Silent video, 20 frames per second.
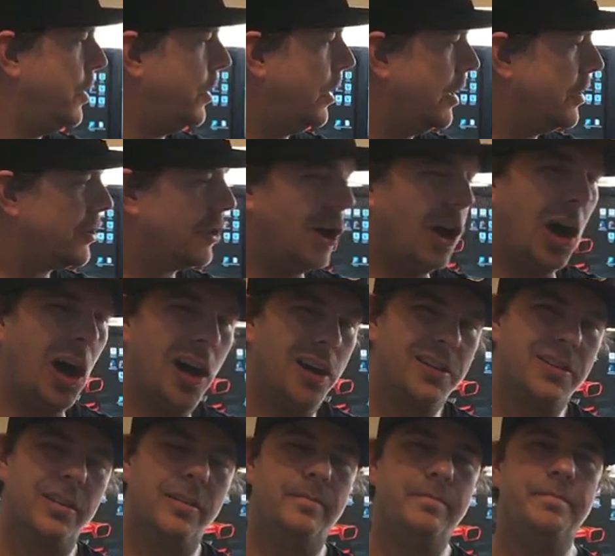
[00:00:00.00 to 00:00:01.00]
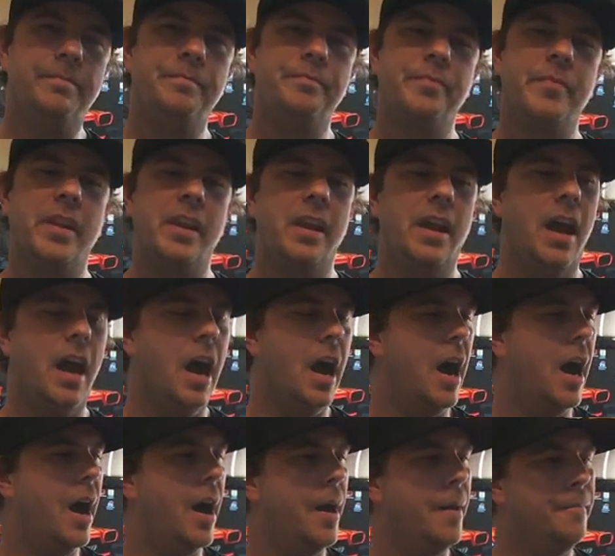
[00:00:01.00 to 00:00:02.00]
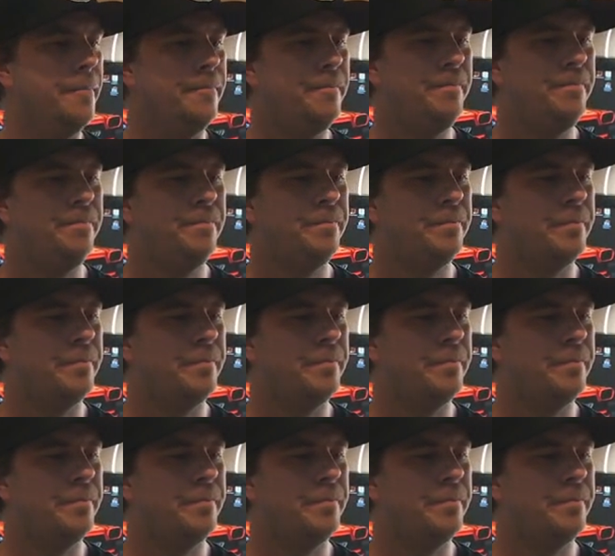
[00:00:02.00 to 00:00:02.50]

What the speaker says: You guys are awesome. I